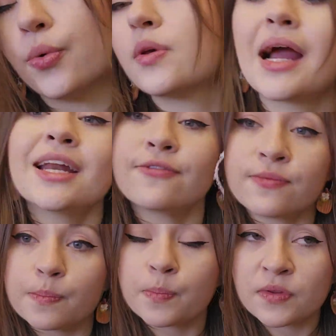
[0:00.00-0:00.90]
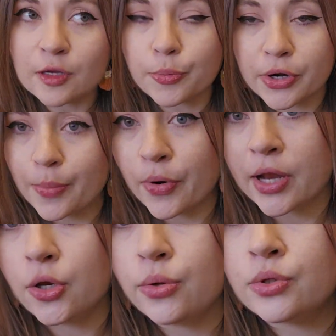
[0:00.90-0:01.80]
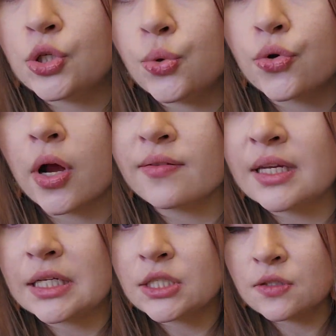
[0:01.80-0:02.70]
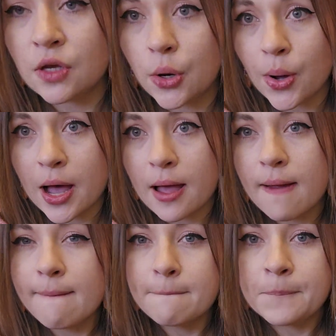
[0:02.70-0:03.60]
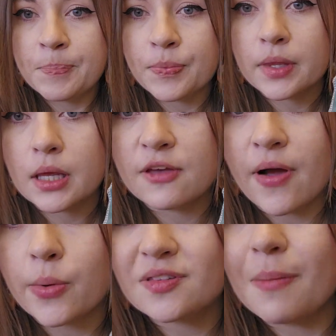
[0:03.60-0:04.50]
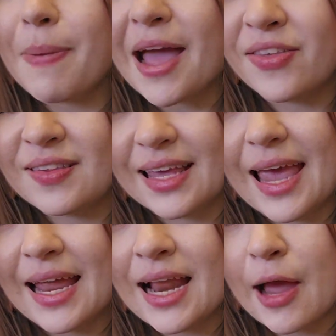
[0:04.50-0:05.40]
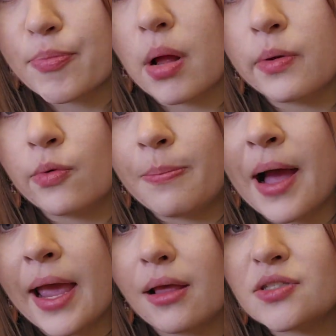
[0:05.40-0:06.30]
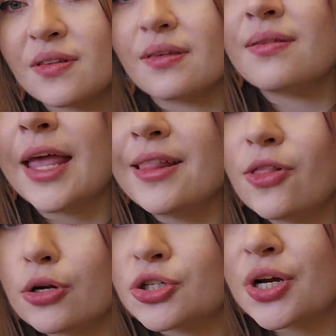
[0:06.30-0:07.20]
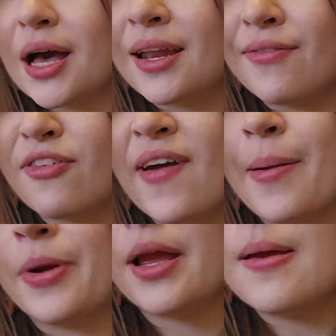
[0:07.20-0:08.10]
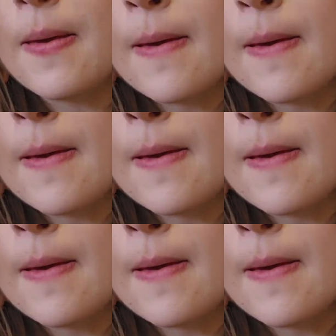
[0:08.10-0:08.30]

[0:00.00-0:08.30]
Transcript: kind of still pretty brand new to cross stitch. So if I was to buy this again, I probably would buy just a slightly larger cut of the fabric.